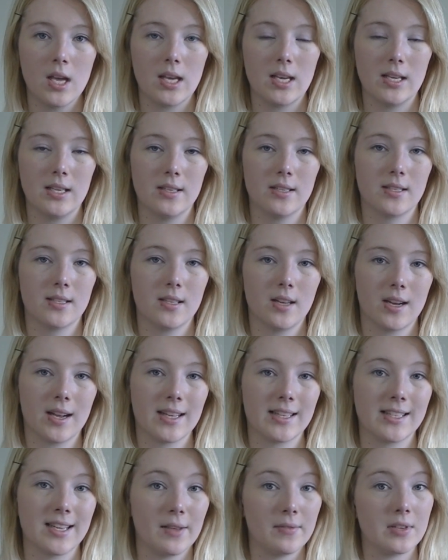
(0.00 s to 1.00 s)
He's stuck
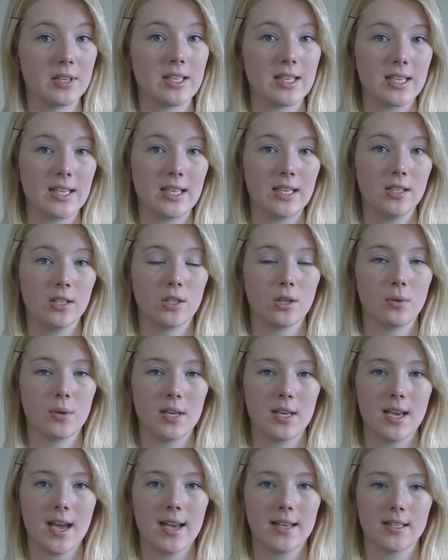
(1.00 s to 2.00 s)
at 17, so
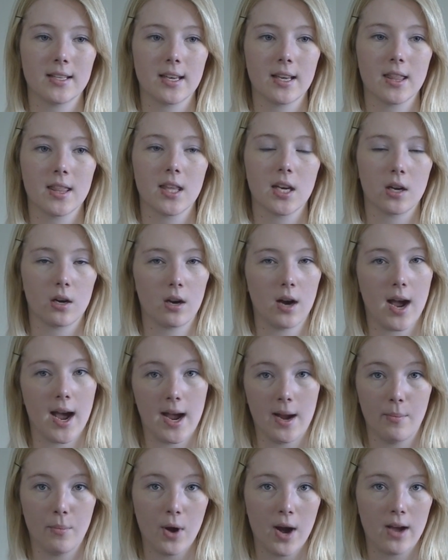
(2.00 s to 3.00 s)
he has like thicker
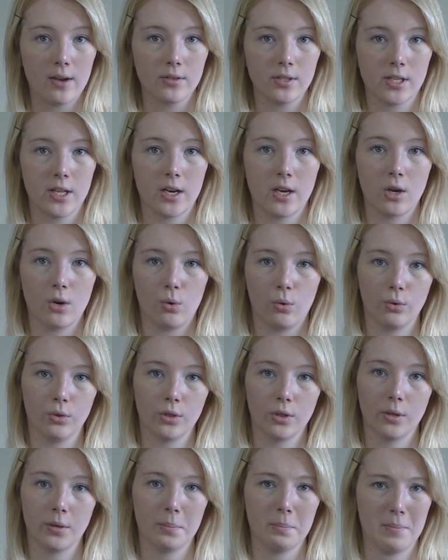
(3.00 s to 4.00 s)
eyebrows than an
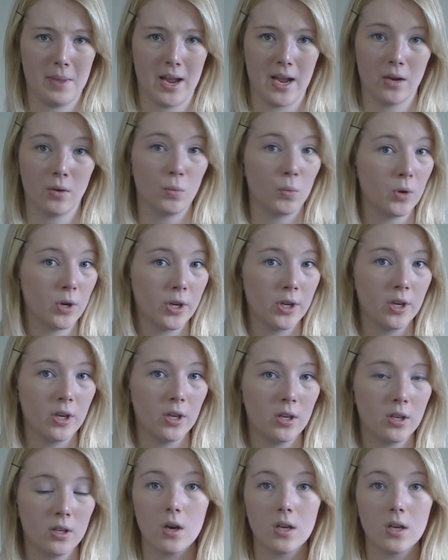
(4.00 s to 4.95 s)
older man would.